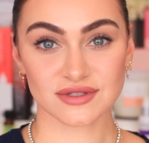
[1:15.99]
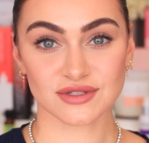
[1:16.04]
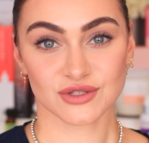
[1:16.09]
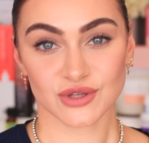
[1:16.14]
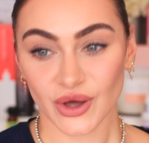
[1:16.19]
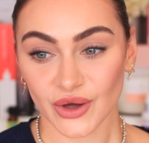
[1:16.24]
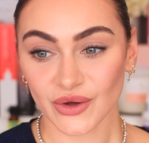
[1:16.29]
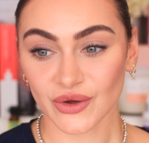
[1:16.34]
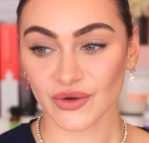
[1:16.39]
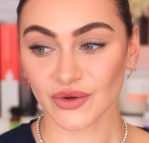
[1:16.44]

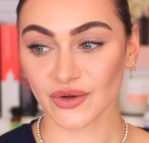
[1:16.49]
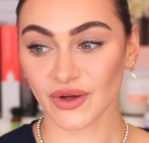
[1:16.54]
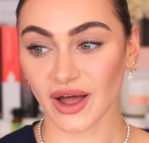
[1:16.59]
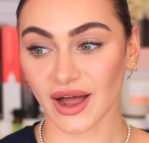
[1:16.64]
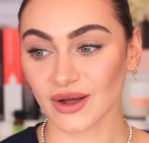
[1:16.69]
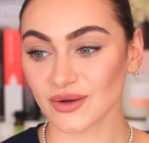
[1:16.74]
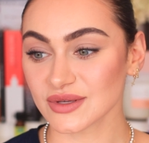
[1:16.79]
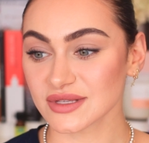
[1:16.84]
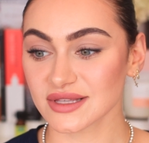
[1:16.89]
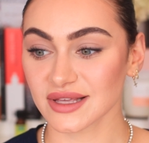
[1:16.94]
So
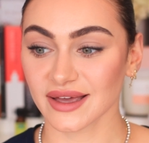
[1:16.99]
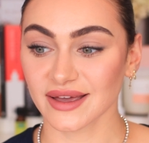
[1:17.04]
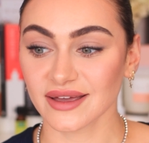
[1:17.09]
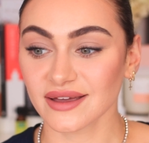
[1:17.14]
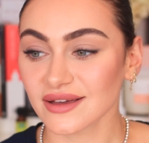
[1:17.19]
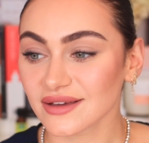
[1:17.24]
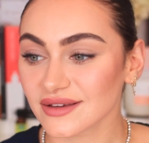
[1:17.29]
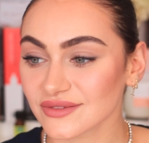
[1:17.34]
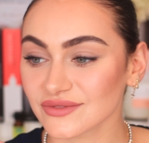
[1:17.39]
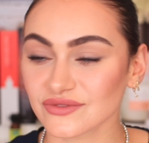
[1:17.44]
I was
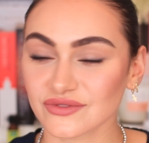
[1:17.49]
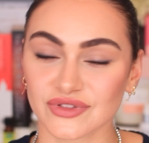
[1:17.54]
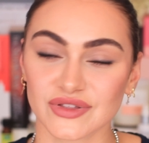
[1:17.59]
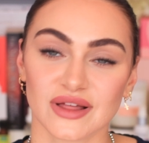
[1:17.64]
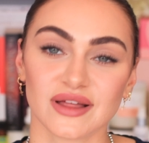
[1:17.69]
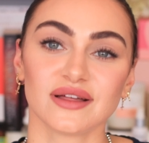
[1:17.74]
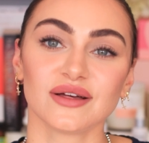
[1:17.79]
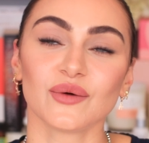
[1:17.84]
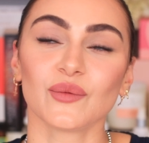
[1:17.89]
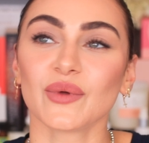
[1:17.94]
like,
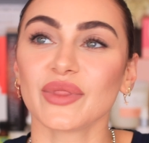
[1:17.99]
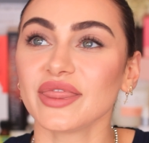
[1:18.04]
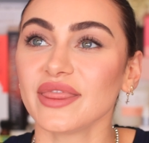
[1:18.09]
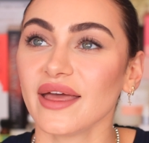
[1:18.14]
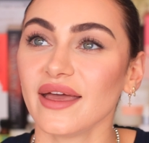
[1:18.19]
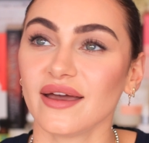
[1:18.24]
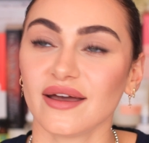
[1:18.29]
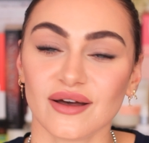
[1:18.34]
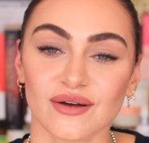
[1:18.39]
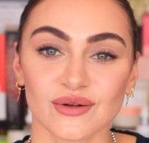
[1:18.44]
what
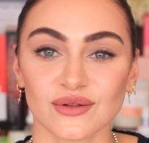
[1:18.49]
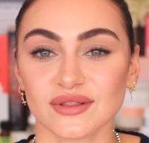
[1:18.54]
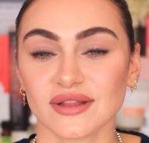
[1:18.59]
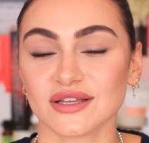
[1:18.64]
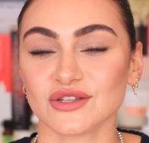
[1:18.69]
the hell?